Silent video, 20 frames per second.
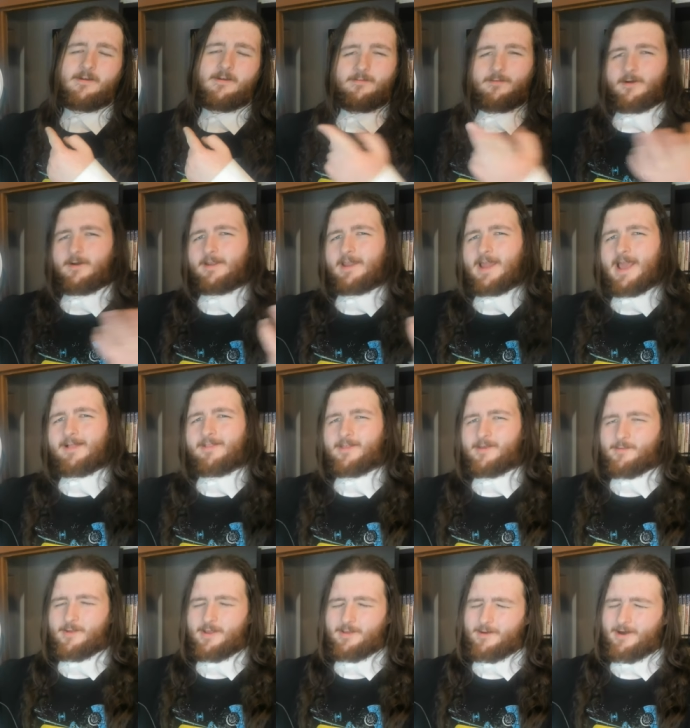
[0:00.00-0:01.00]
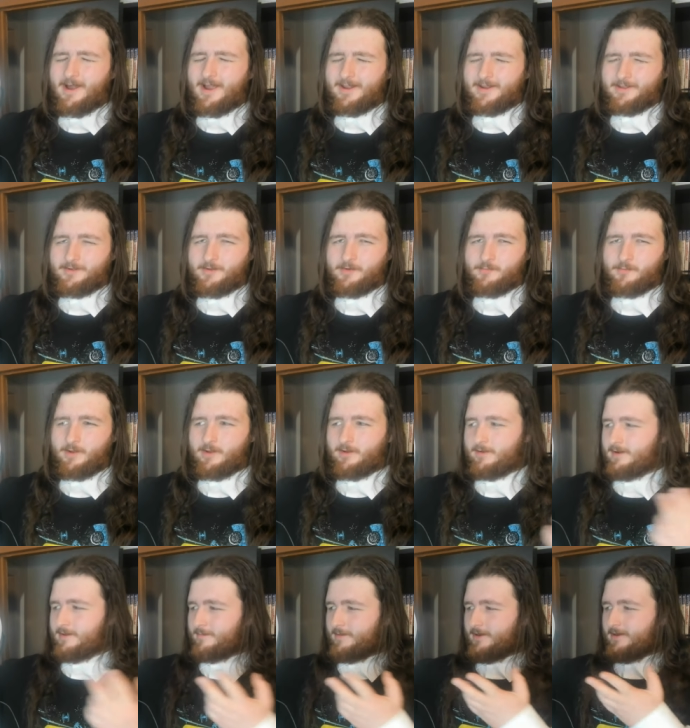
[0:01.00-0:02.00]
Well, an alleyway behind a Goodwill,
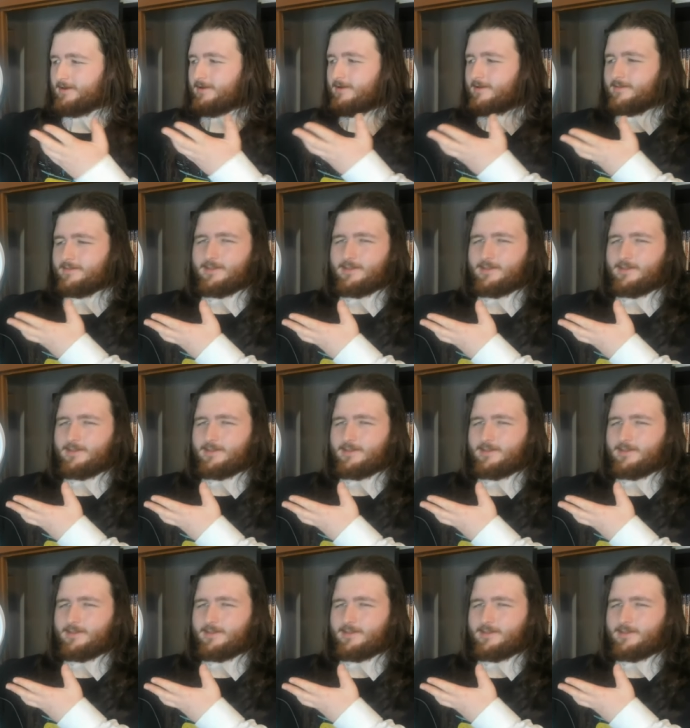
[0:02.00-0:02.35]
and I mean,